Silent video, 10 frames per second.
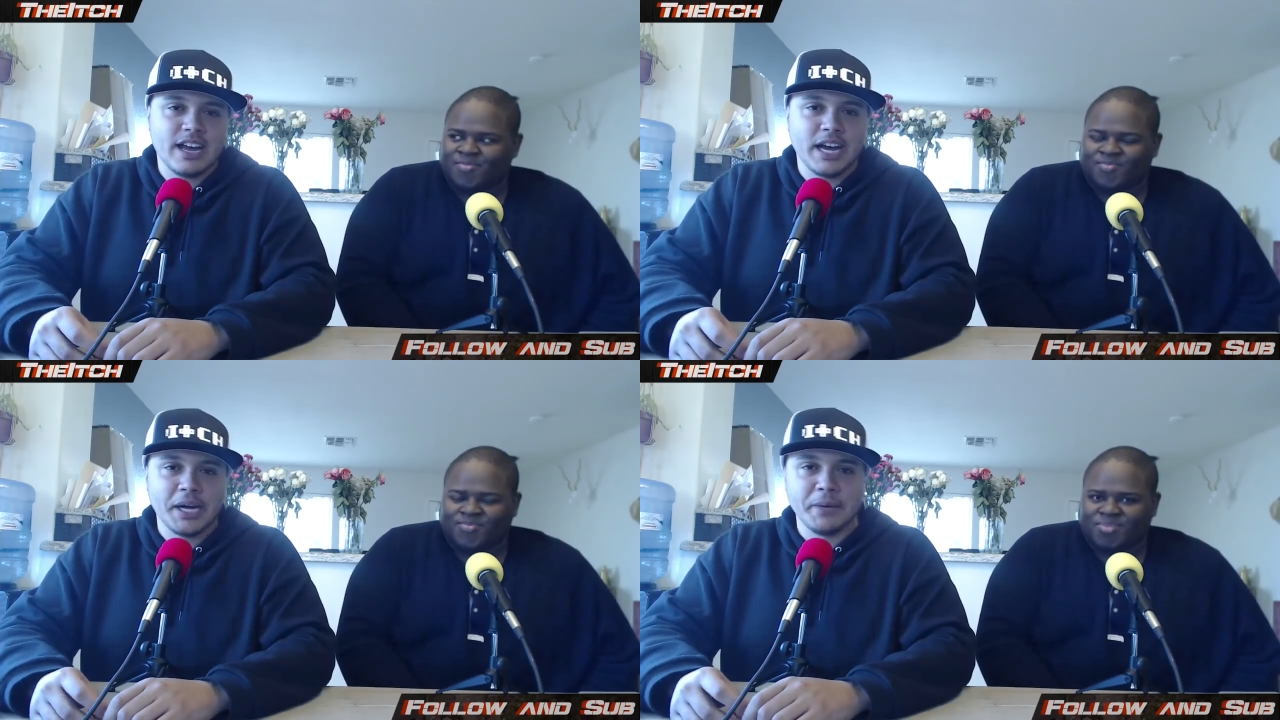
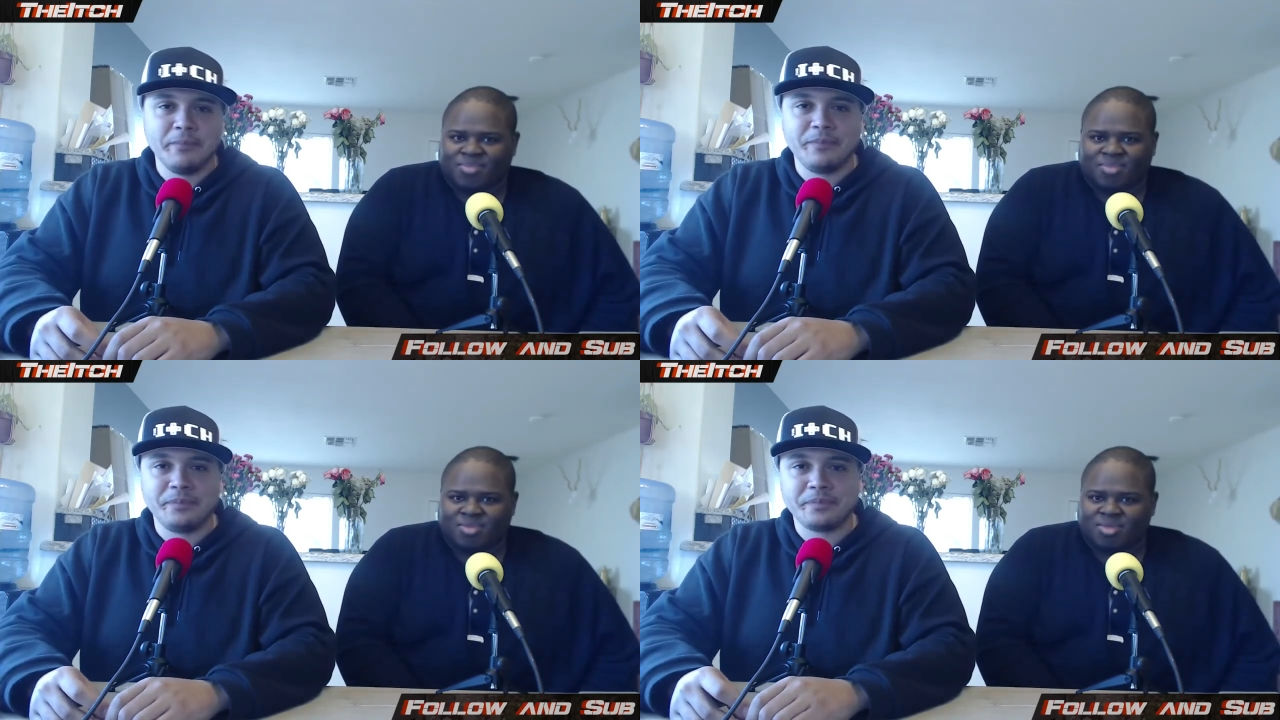
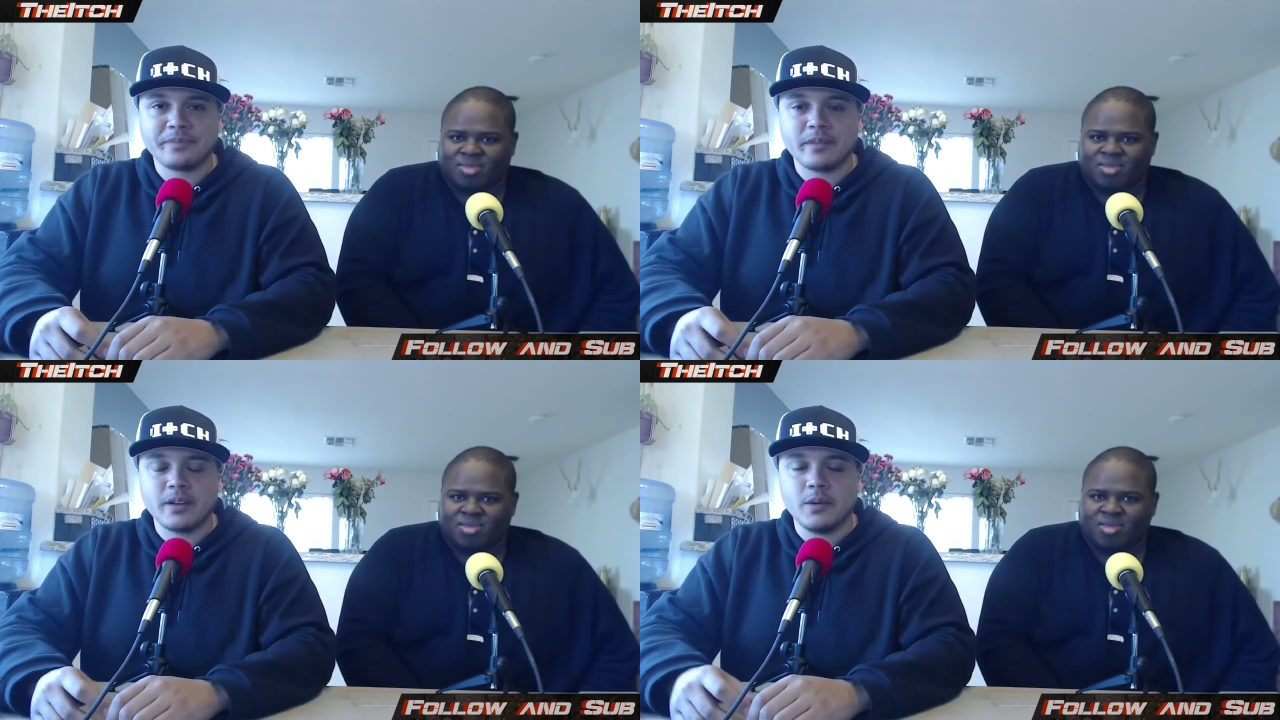Speaker 1: Um,
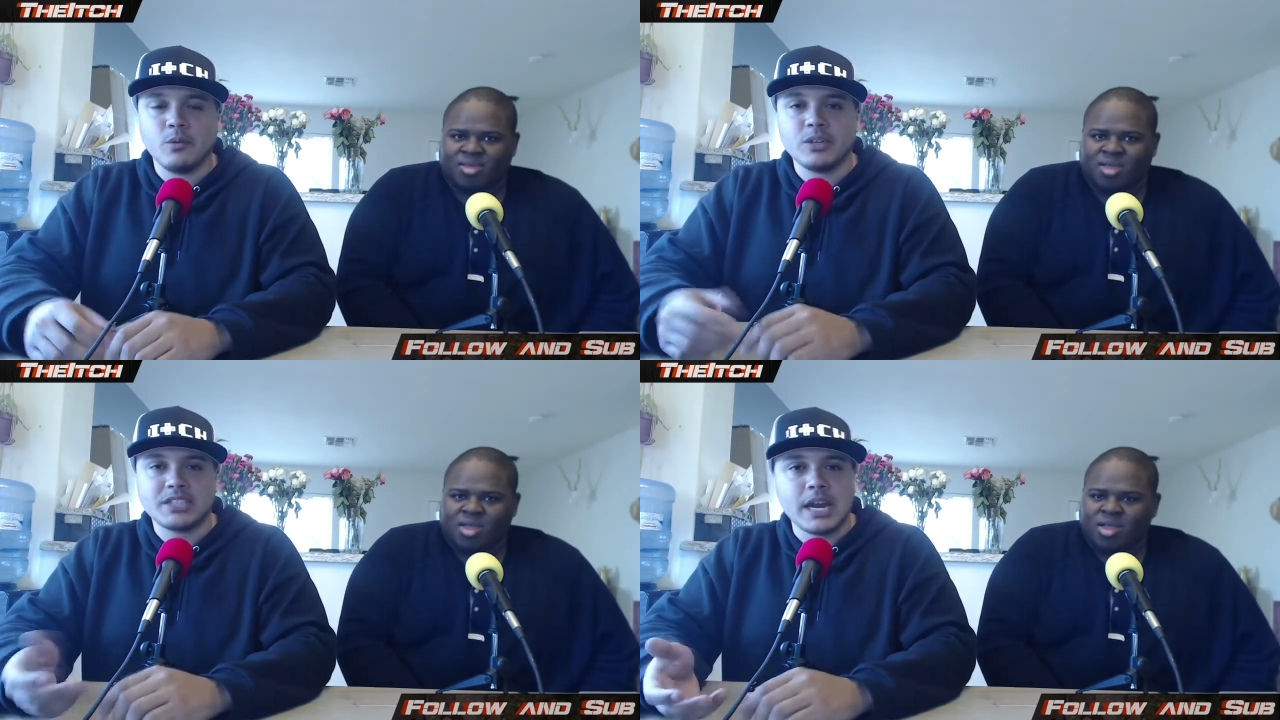
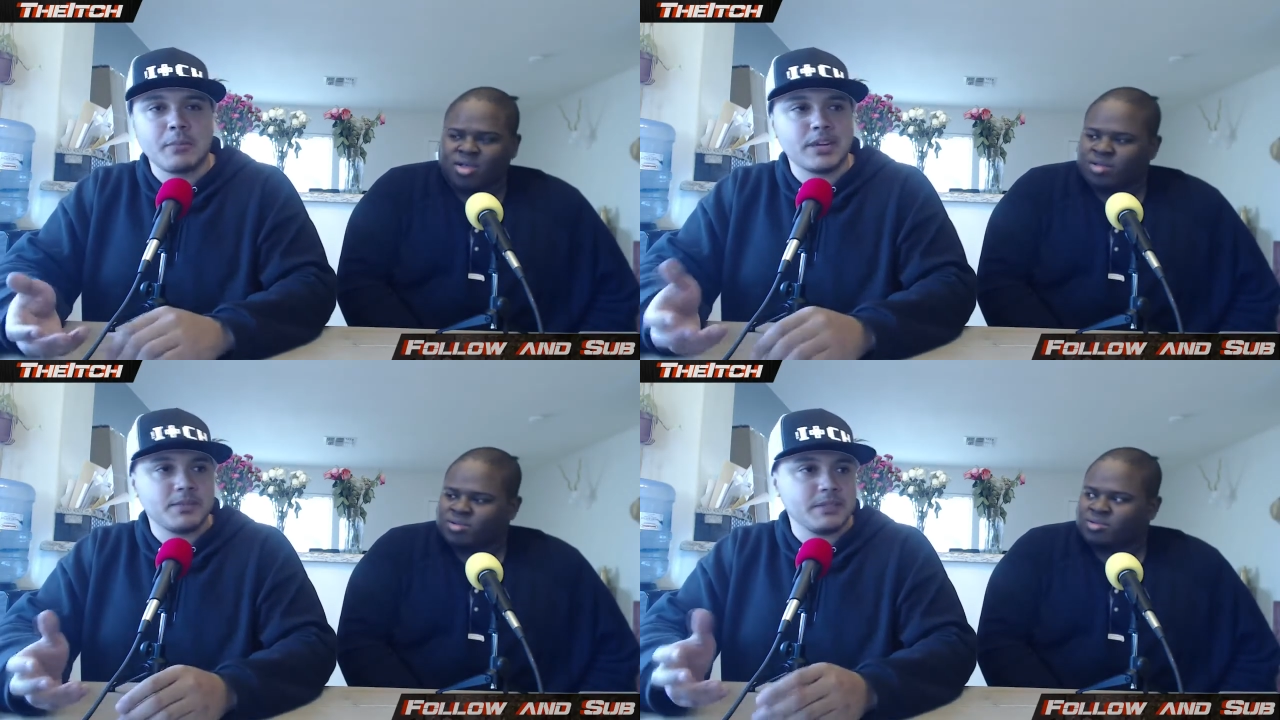which
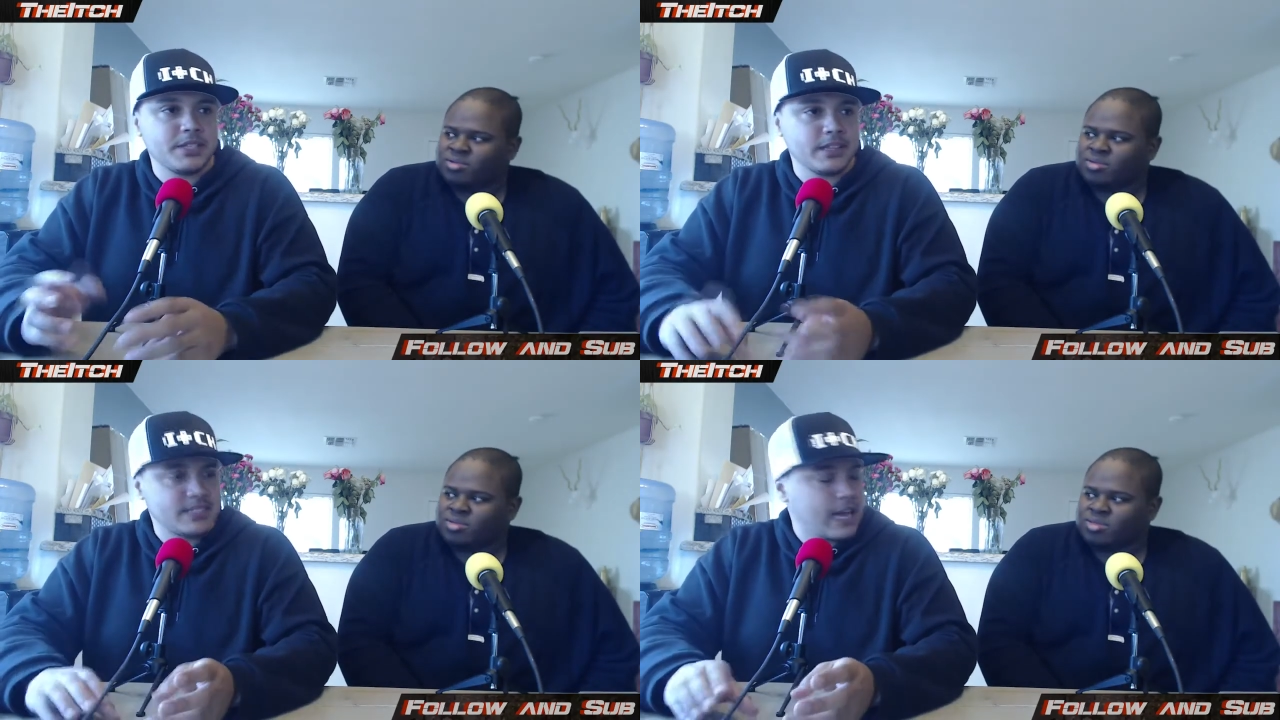kind of brings
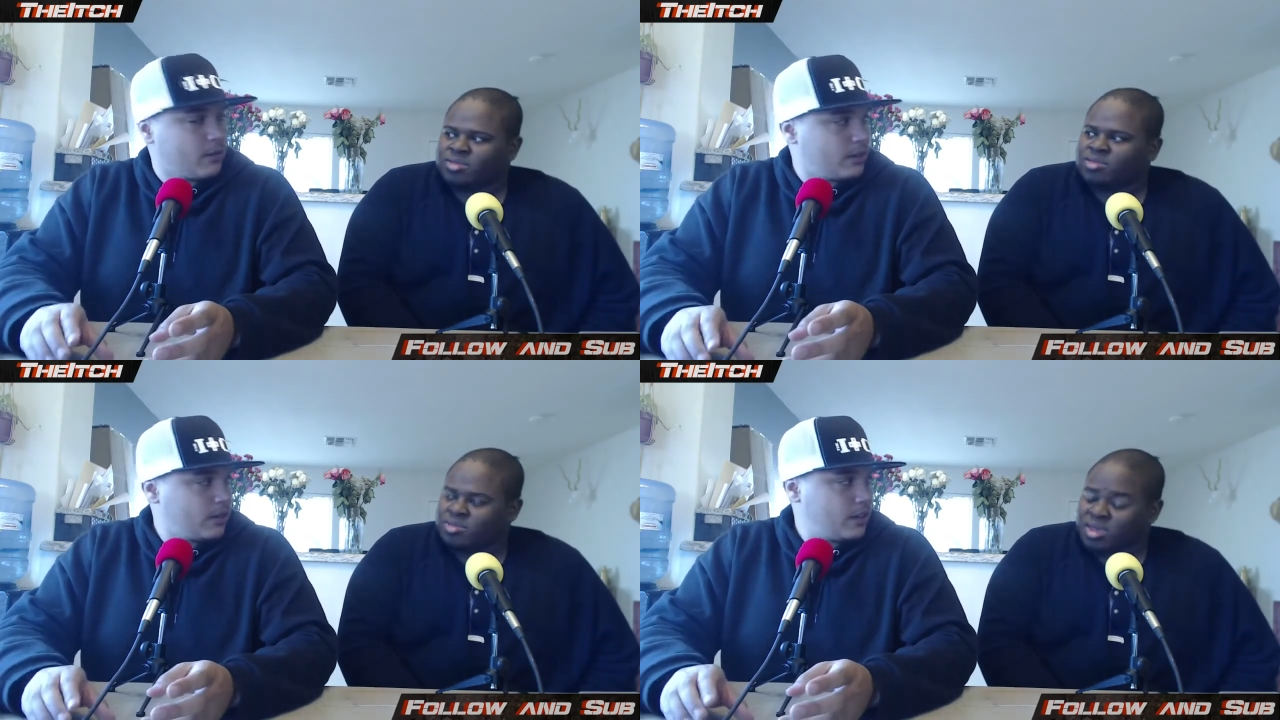me to the
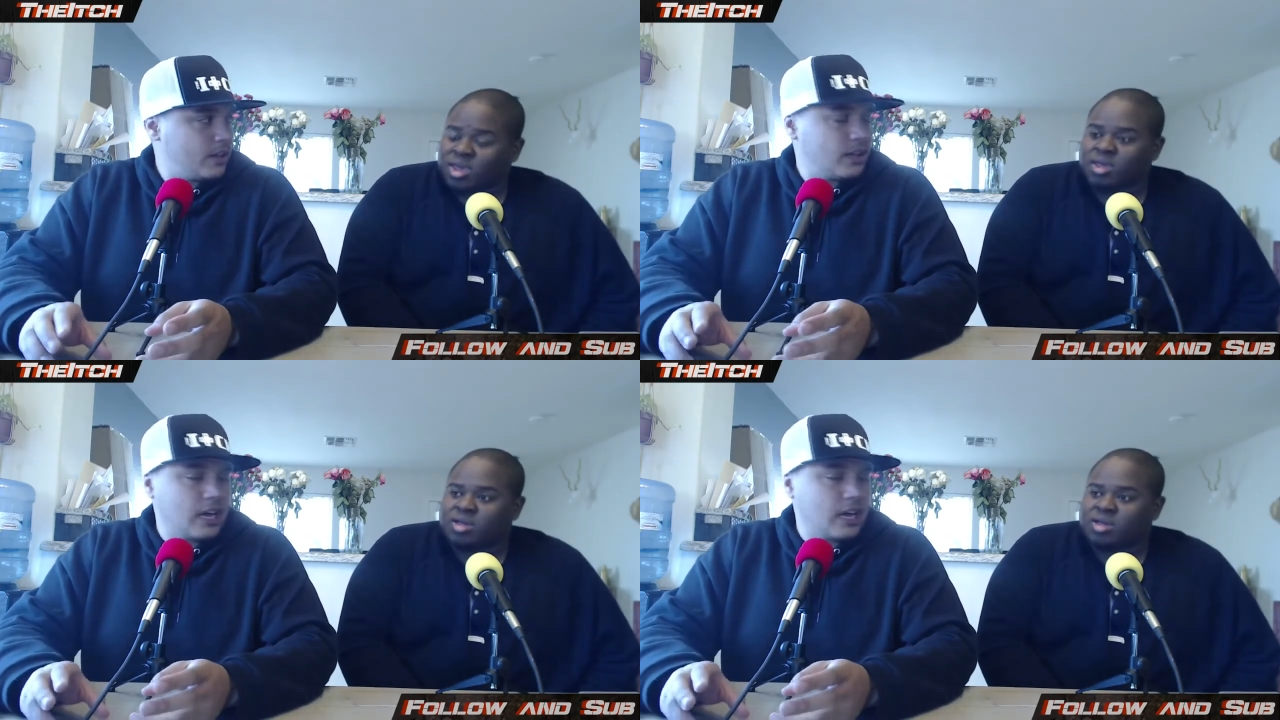sound. Yeah.